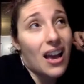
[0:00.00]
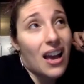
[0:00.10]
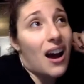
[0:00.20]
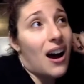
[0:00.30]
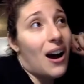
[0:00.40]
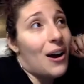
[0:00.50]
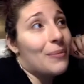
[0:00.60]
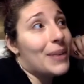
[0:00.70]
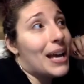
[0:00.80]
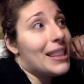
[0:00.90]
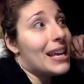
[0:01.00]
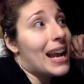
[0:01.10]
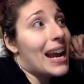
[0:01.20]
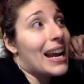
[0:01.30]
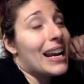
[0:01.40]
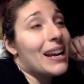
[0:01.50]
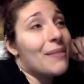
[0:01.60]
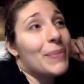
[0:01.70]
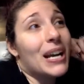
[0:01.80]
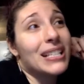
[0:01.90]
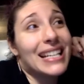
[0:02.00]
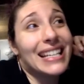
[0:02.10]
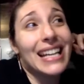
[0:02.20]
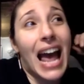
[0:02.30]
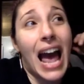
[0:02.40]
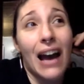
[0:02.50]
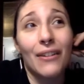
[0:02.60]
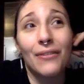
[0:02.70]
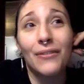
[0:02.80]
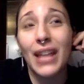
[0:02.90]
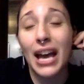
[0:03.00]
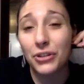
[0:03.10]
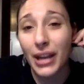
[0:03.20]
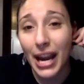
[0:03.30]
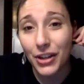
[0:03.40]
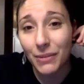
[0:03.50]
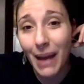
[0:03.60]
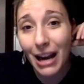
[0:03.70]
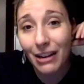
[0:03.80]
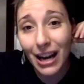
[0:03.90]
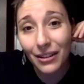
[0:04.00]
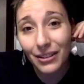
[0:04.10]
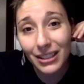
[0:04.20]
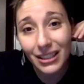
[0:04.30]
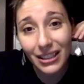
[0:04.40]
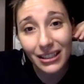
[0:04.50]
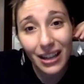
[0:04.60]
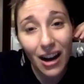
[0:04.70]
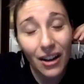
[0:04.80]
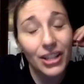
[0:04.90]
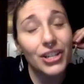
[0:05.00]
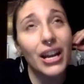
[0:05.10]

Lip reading: And then because I didn't have the education background in college,